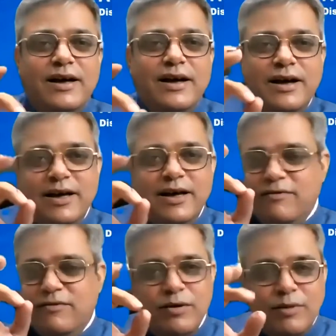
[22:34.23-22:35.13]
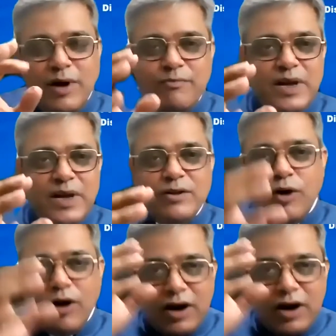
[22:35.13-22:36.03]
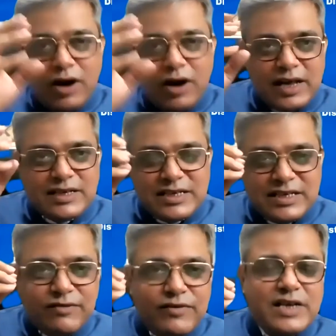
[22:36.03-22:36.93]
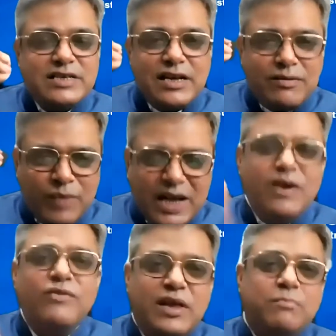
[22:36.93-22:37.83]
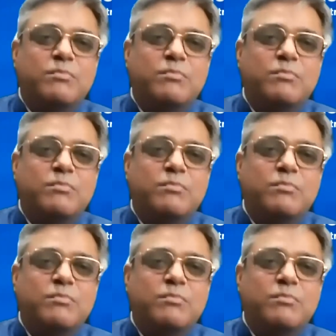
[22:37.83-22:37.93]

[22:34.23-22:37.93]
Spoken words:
I've been called as a chief guest at many of them.